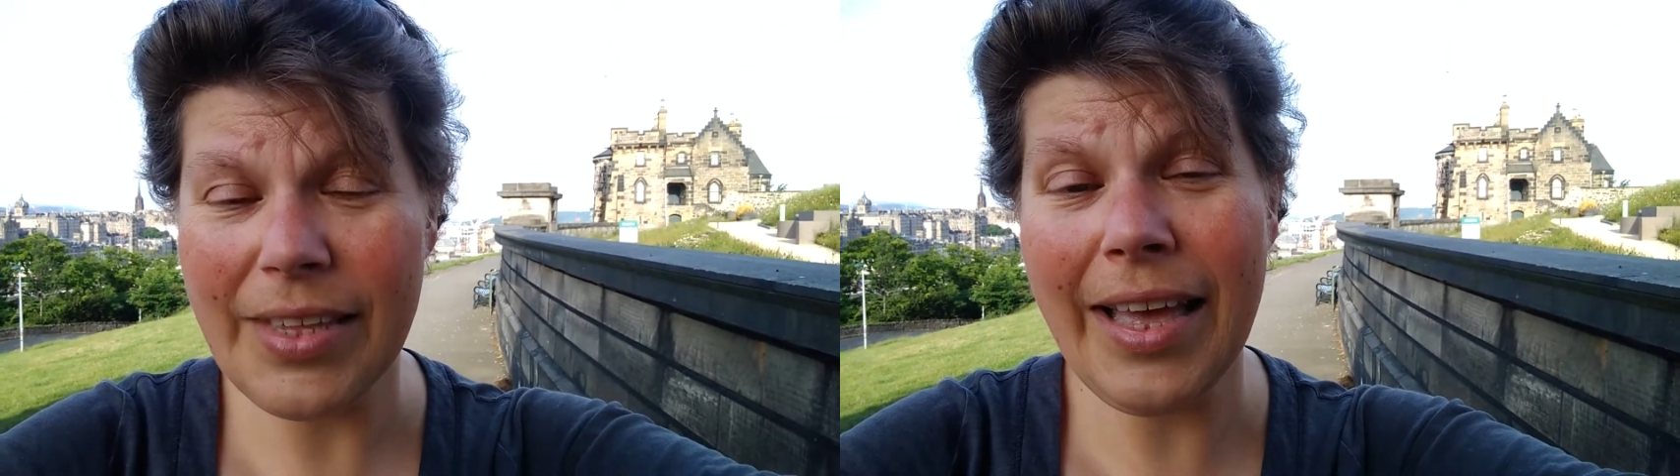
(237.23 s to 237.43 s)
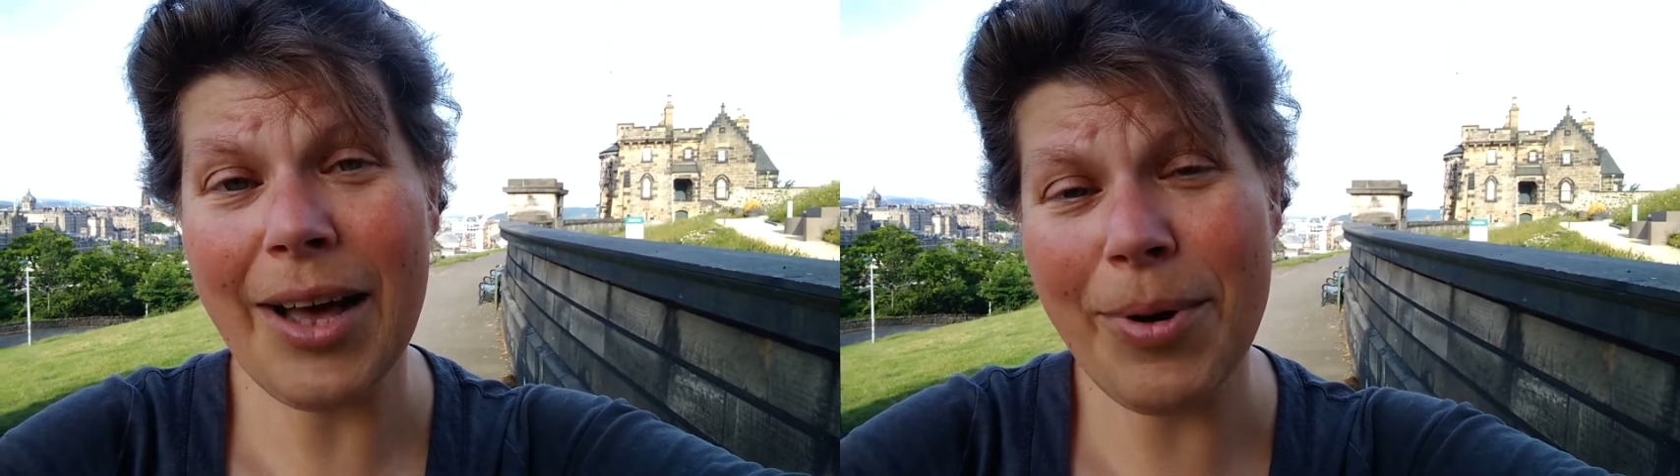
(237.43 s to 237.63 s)

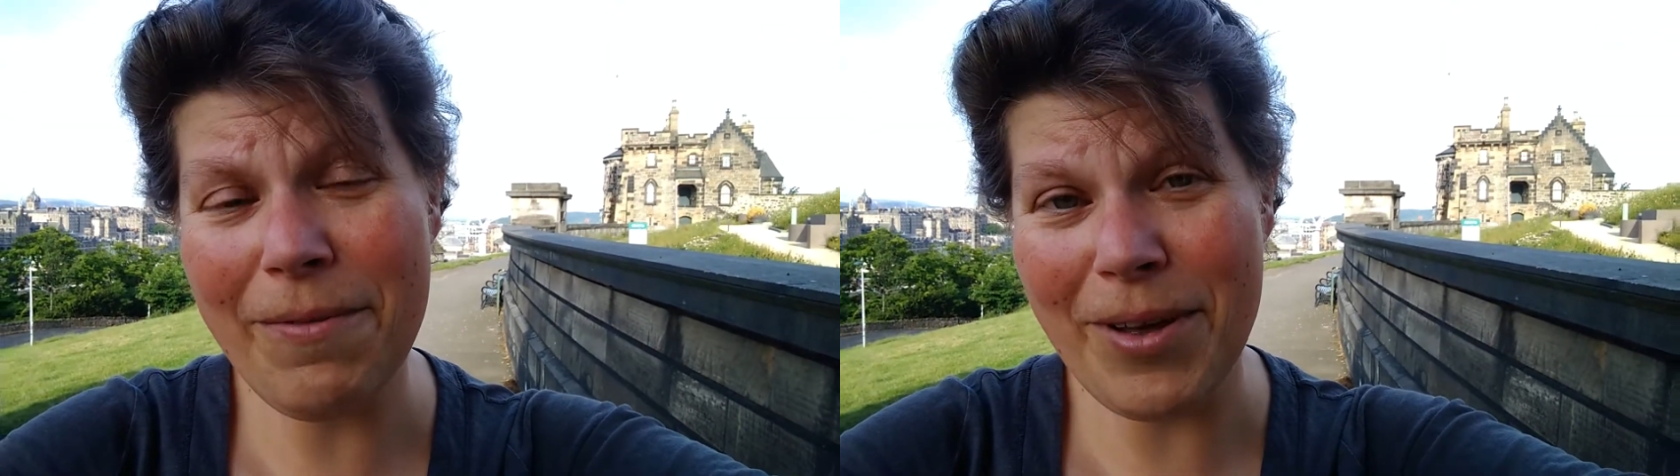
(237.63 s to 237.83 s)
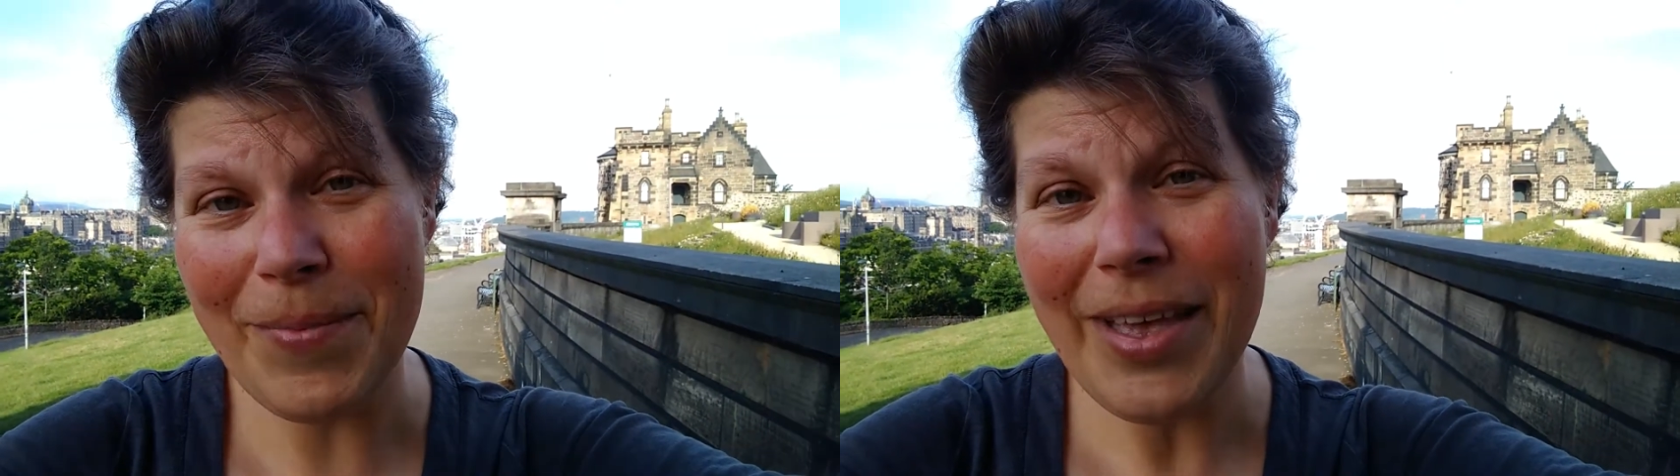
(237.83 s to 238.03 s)

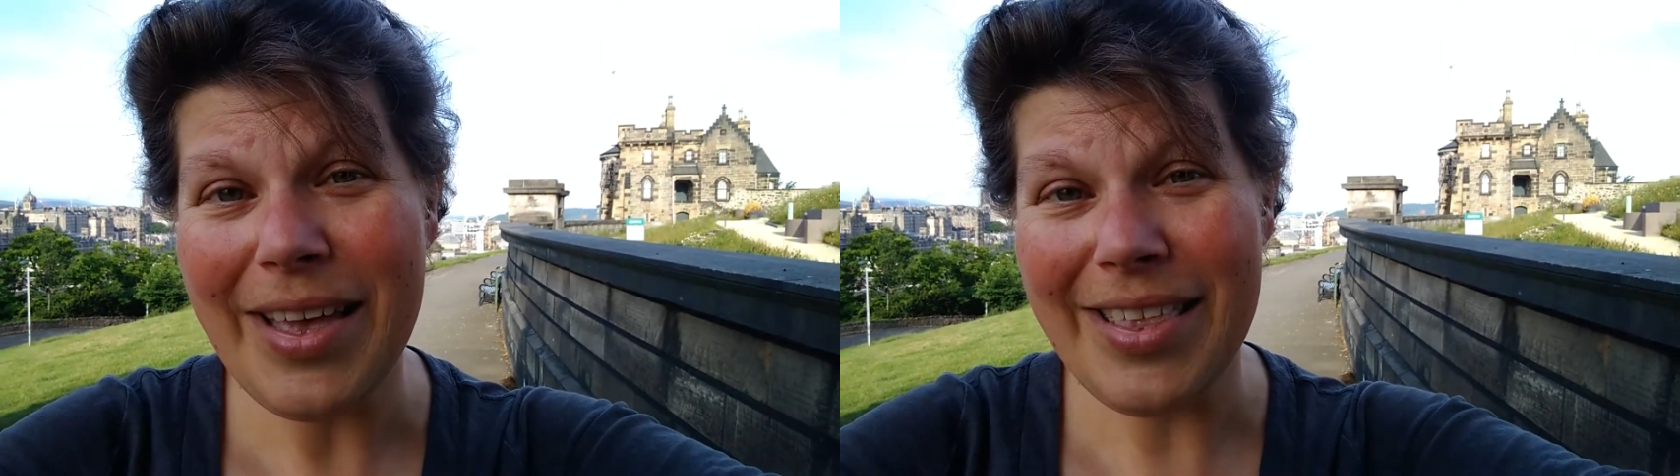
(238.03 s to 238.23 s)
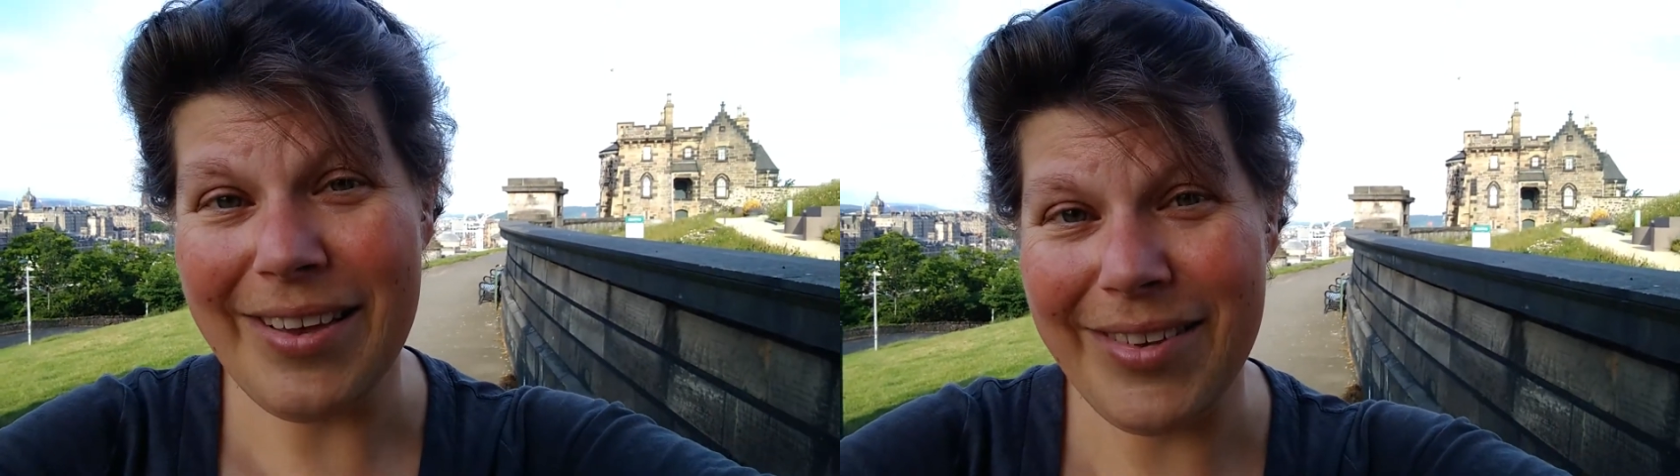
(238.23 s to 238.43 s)
However,
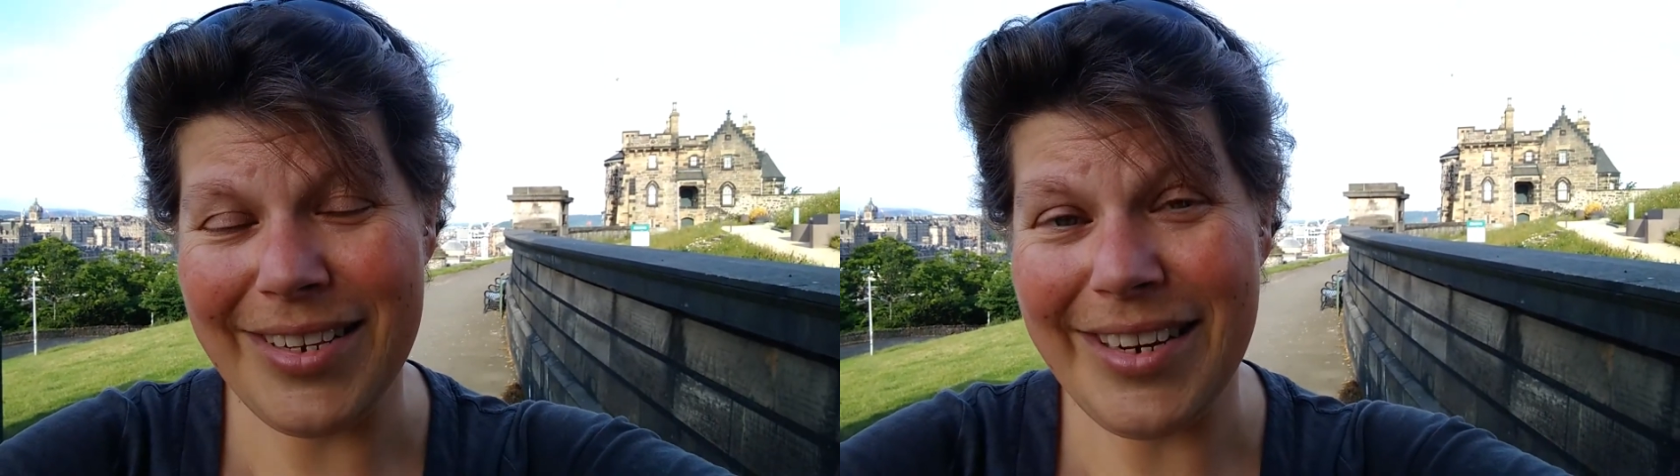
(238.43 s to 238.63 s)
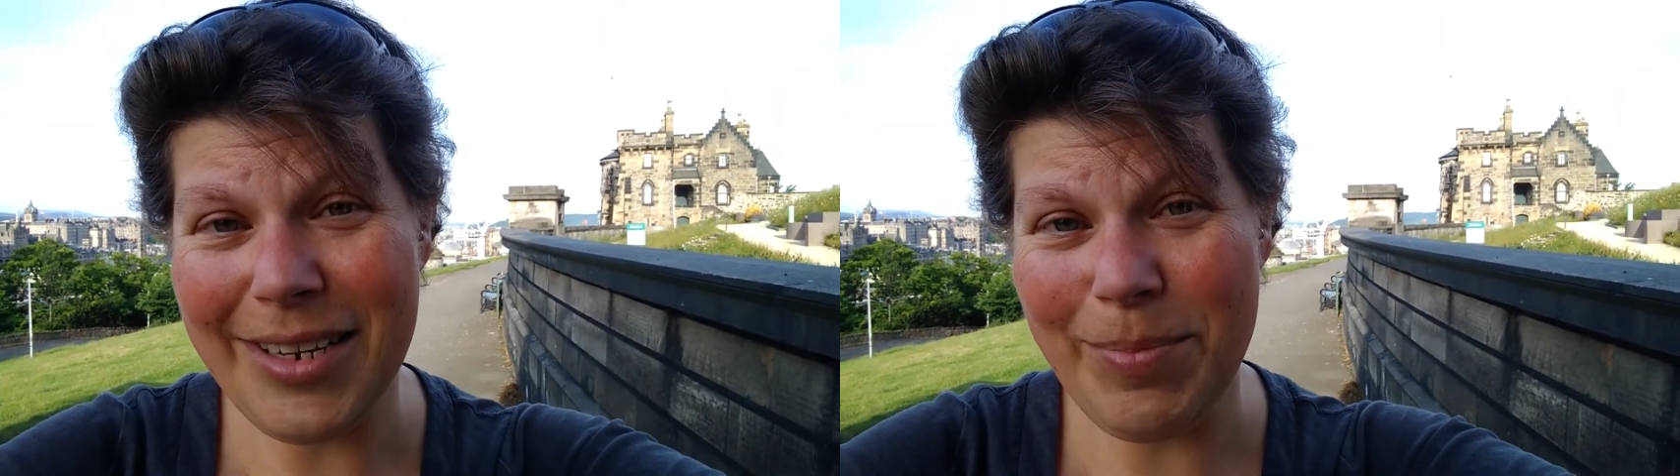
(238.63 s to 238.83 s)
there was a
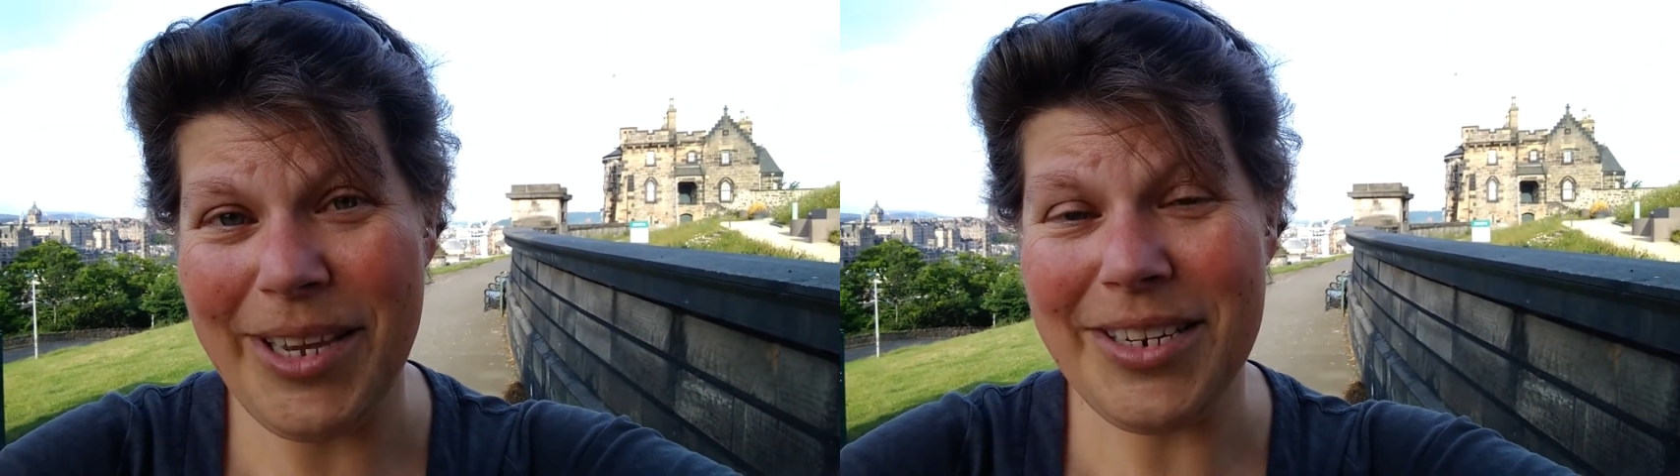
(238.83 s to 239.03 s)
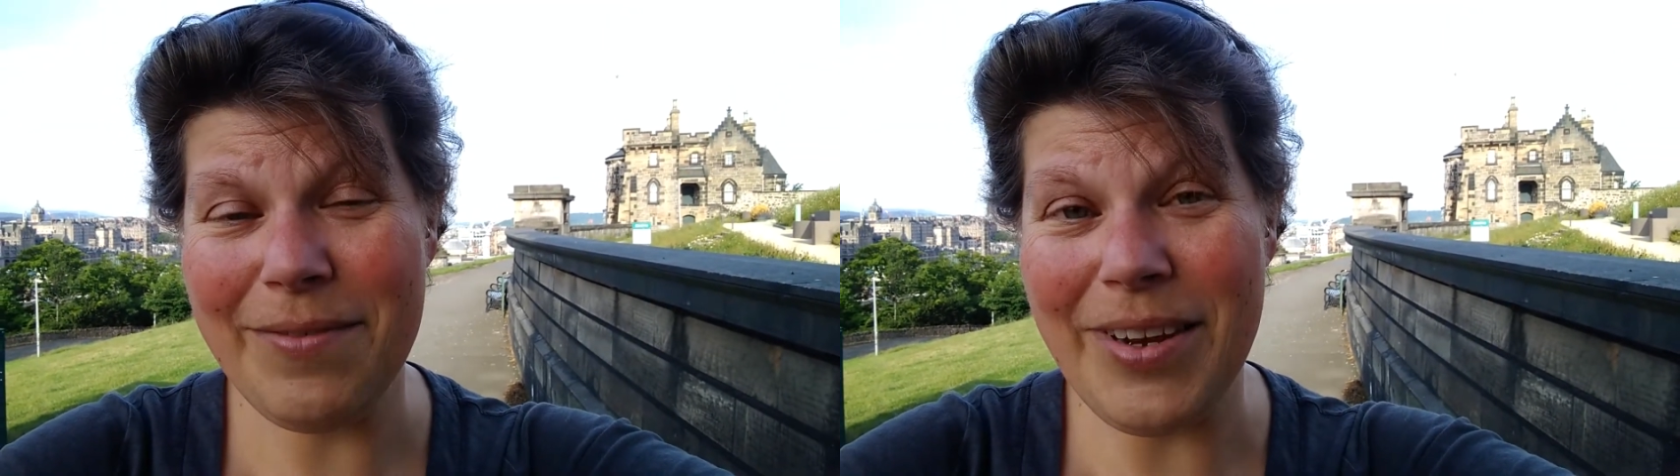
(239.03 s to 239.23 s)
little
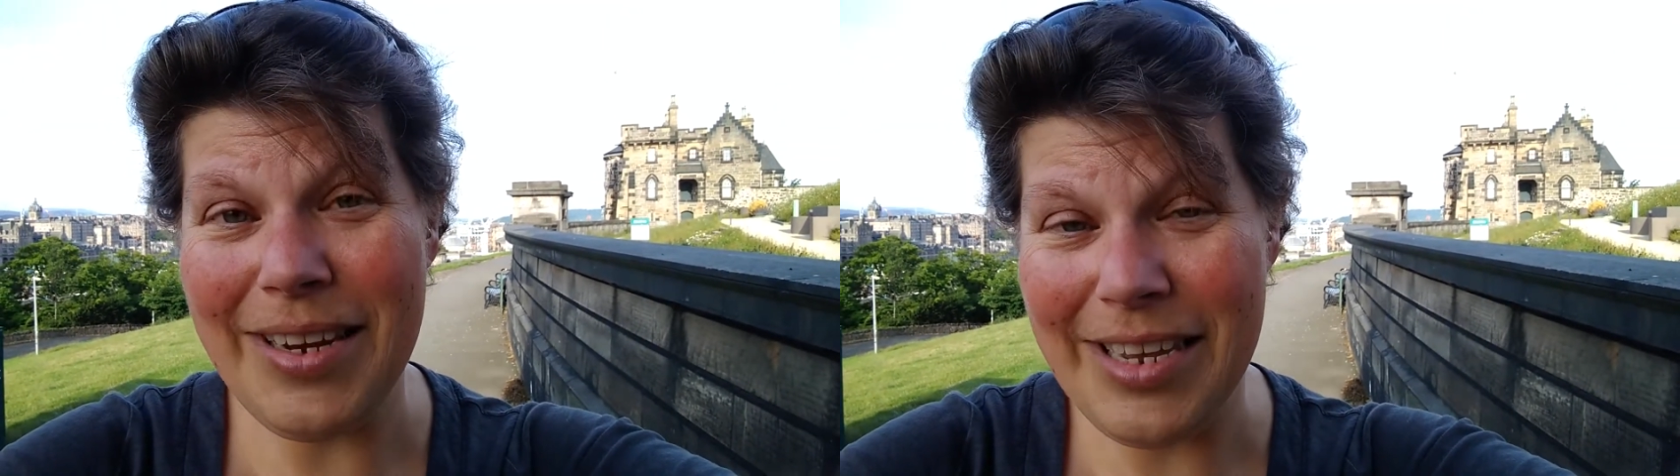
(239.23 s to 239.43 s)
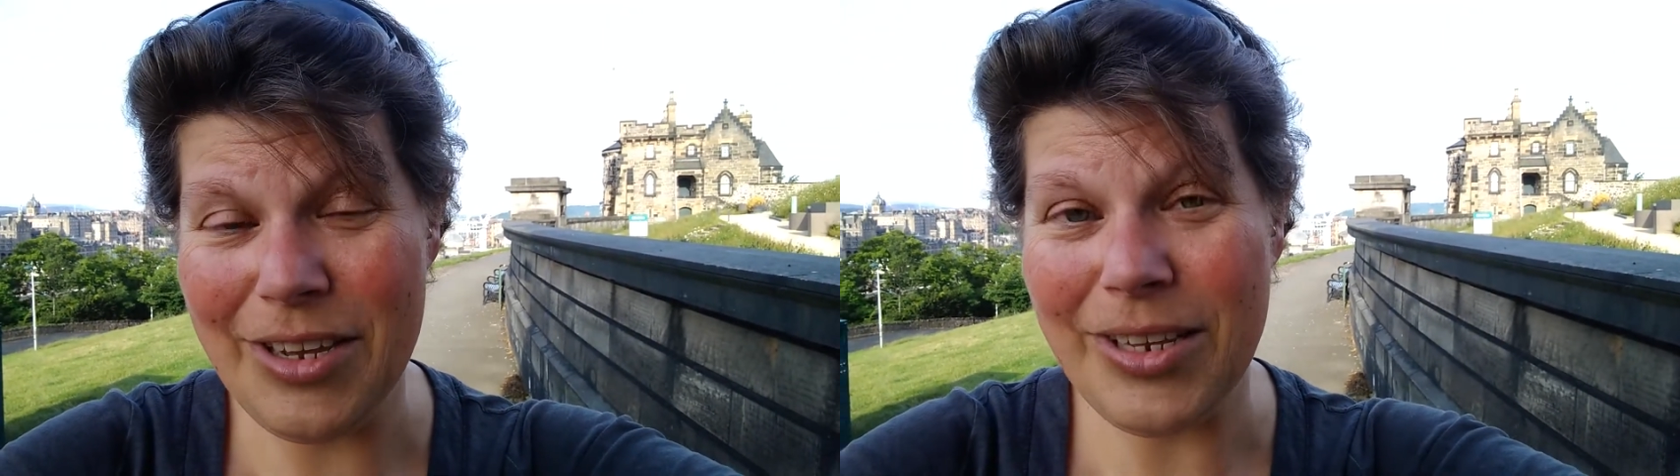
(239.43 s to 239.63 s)
bit of a
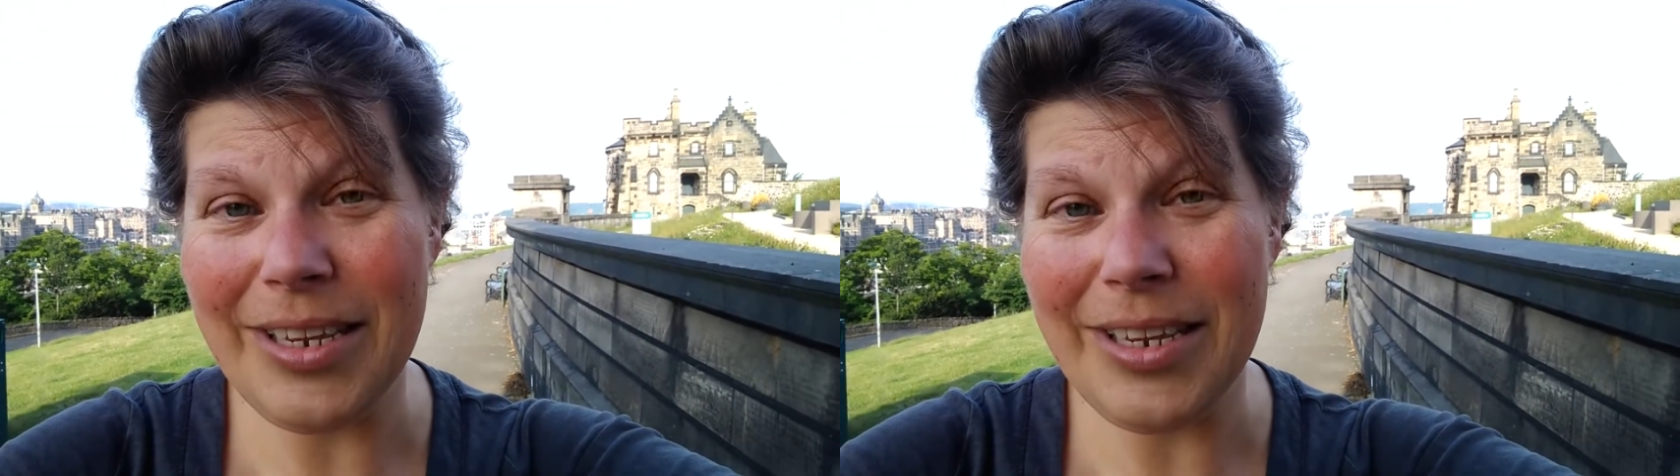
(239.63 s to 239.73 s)
legal